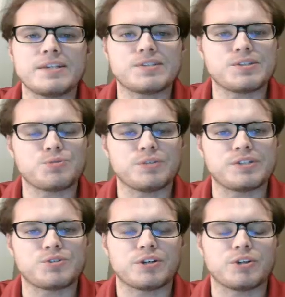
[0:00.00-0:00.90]
this really
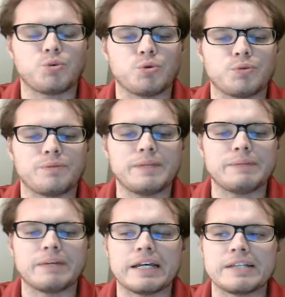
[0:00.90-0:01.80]
struck a chord with me
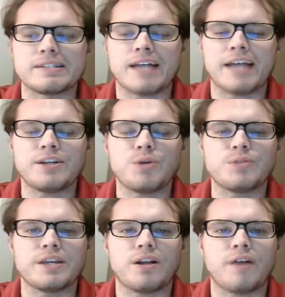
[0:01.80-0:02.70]
because I know
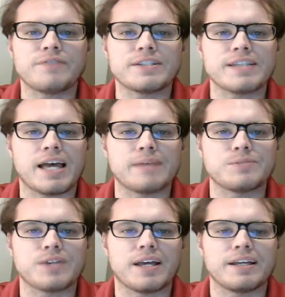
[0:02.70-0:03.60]
that
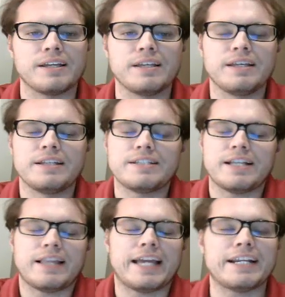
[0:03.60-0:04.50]
oftentimes I
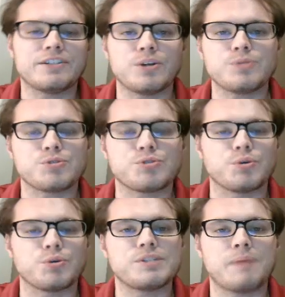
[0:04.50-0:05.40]
tell anecdotes or
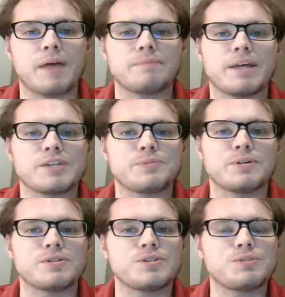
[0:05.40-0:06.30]
stories about my
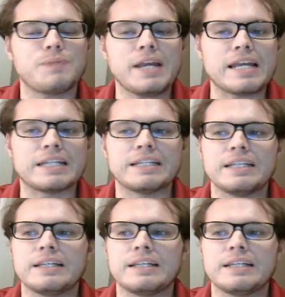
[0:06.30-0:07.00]
experience in Japan,